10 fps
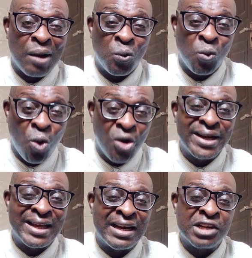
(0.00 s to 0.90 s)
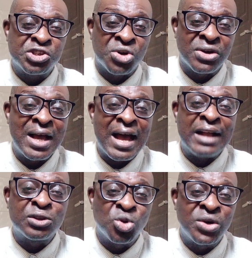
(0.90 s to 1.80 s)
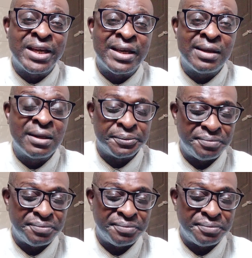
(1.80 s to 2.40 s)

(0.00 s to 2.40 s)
and won election, and today